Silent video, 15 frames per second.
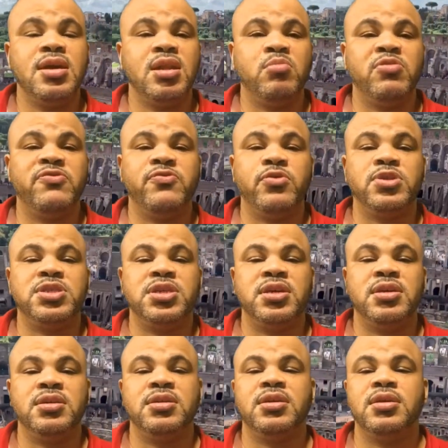Number
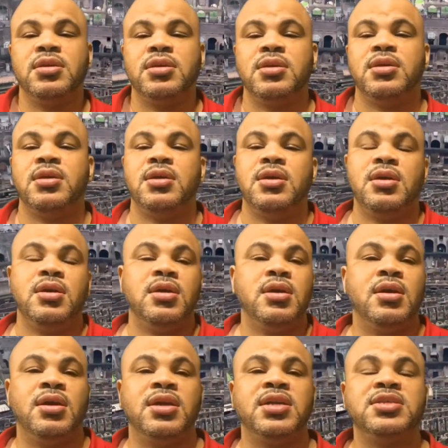14,
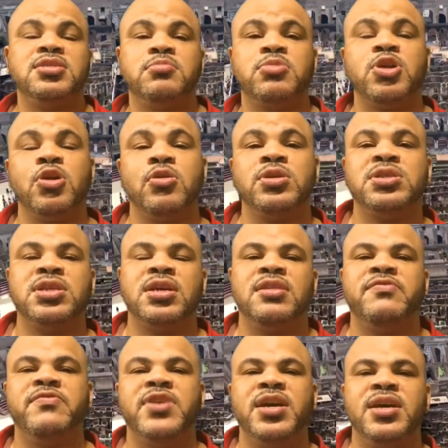Get some currency
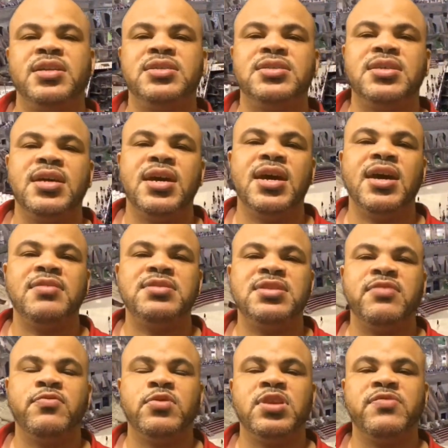in advance. I have
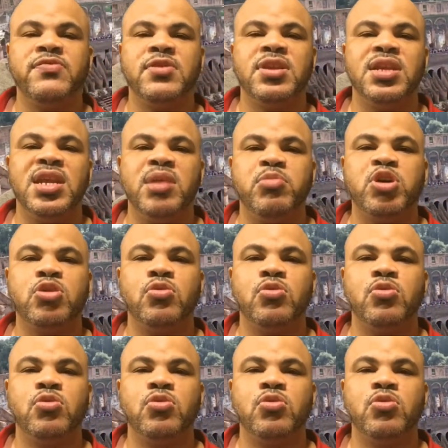several different debit